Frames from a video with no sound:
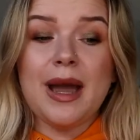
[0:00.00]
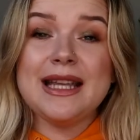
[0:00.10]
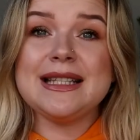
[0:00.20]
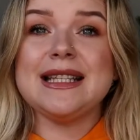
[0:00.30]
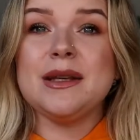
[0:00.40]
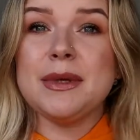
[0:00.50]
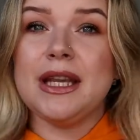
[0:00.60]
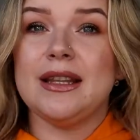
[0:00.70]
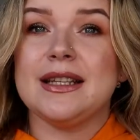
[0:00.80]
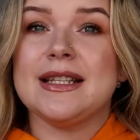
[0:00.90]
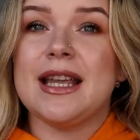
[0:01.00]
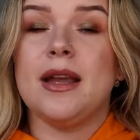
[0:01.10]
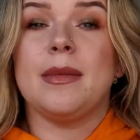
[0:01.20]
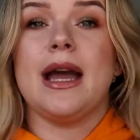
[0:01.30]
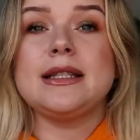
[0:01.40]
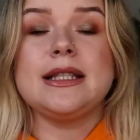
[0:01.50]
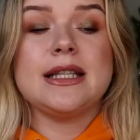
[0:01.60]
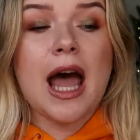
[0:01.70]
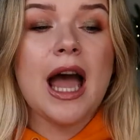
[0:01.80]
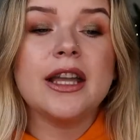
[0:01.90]
might see me in the same
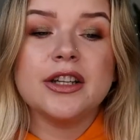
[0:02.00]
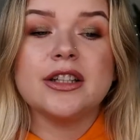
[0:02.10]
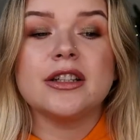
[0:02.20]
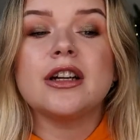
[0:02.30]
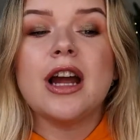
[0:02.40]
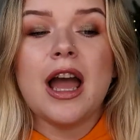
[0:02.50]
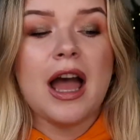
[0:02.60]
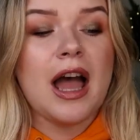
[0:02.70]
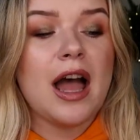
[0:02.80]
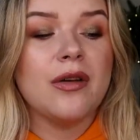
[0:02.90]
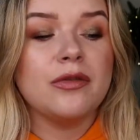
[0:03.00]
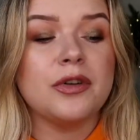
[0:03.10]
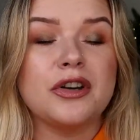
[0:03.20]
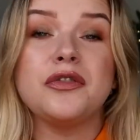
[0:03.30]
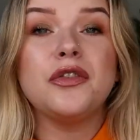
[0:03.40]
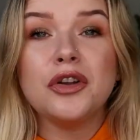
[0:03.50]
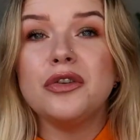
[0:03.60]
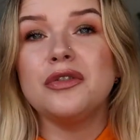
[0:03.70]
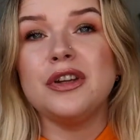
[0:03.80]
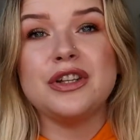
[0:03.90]
attire for a
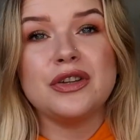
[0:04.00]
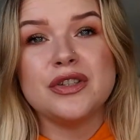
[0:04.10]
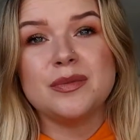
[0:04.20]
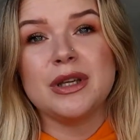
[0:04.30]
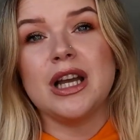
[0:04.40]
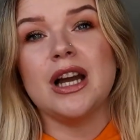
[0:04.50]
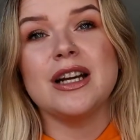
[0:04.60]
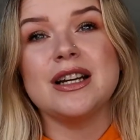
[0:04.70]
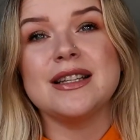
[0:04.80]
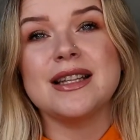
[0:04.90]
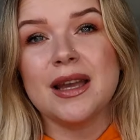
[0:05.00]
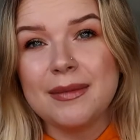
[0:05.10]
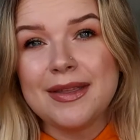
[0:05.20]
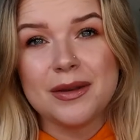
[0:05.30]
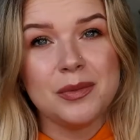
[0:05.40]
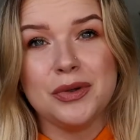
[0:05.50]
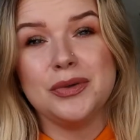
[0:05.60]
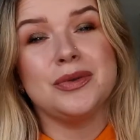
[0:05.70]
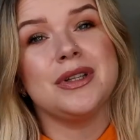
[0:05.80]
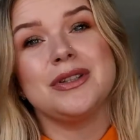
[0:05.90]
few videos because I'm in the
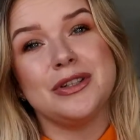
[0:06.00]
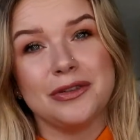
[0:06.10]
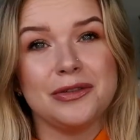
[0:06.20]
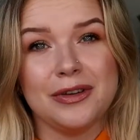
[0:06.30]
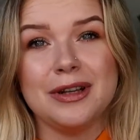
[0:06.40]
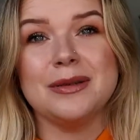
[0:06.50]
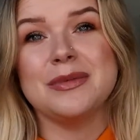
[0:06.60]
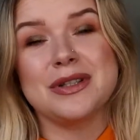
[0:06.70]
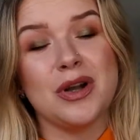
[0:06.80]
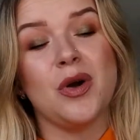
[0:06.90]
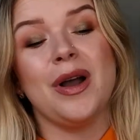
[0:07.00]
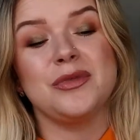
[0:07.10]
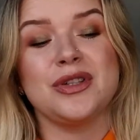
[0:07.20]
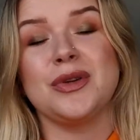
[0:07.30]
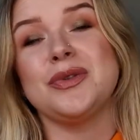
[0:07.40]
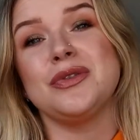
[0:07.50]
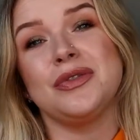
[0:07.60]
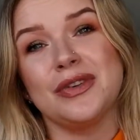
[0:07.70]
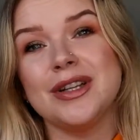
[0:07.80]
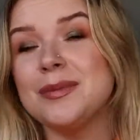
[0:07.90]
mood to film, so I'm just going to
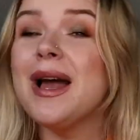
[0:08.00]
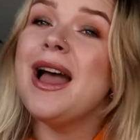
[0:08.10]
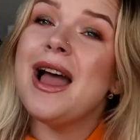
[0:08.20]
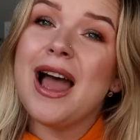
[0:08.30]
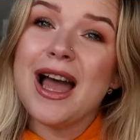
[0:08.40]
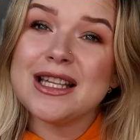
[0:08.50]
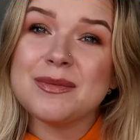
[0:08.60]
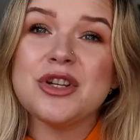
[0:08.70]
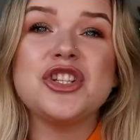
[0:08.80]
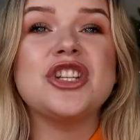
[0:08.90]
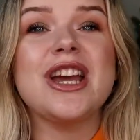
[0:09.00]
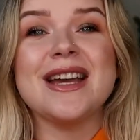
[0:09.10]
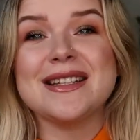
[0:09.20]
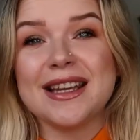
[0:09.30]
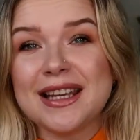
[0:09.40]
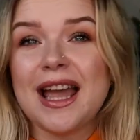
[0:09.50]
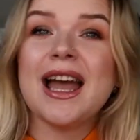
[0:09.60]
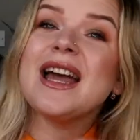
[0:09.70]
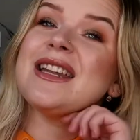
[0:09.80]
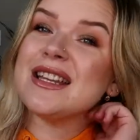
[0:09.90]
film as much as I
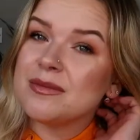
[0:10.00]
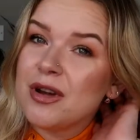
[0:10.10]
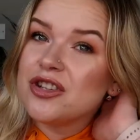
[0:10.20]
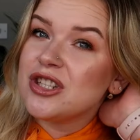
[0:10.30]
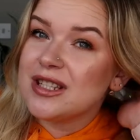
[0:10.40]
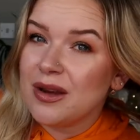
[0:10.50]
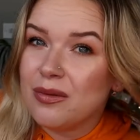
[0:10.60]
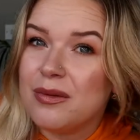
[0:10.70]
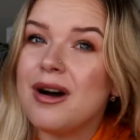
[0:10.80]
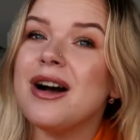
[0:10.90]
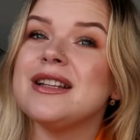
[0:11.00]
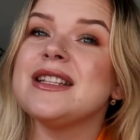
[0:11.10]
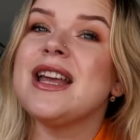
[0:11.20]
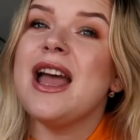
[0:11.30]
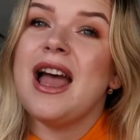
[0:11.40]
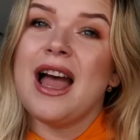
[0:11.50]
can, as much as I want,